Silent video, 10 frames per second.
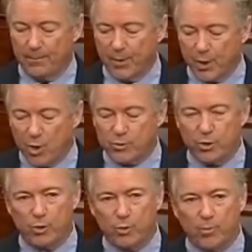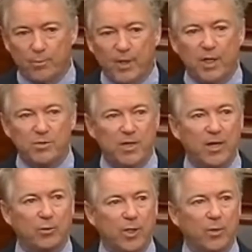But also, because
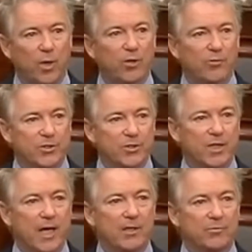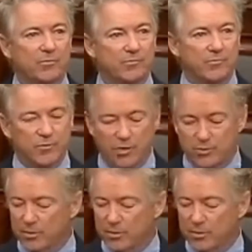that great wealth has allowed such